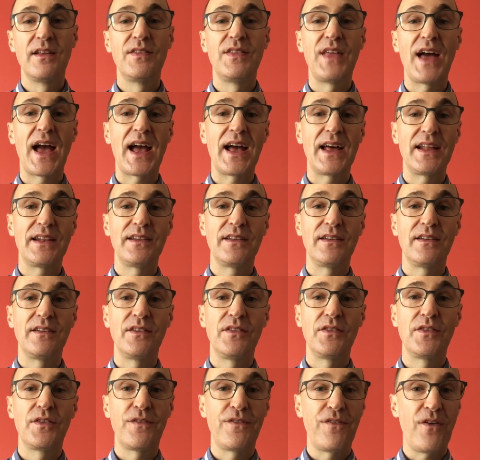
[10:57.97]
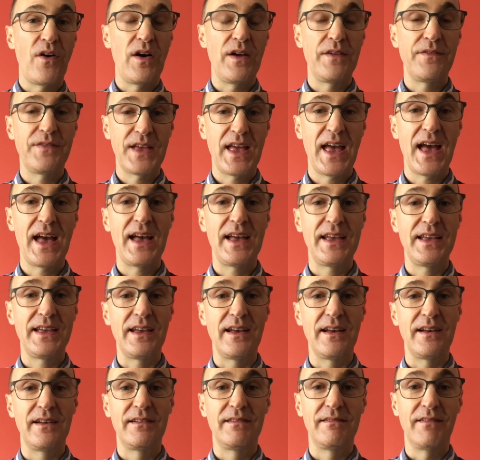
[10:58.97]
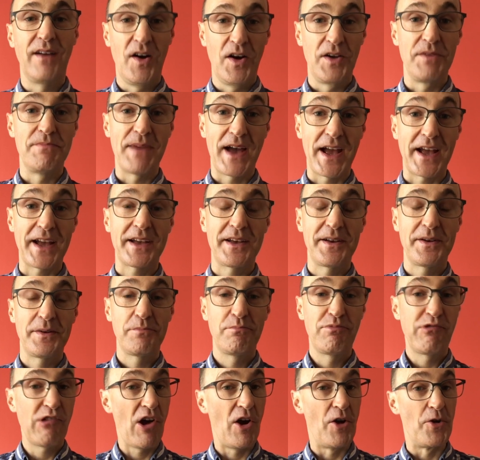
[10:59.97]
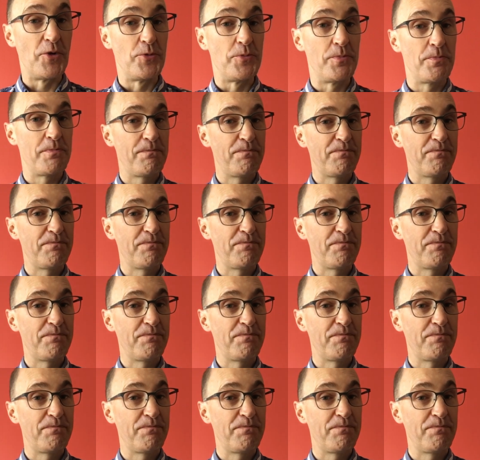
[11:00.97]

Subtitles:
than the 5K iMac Pro.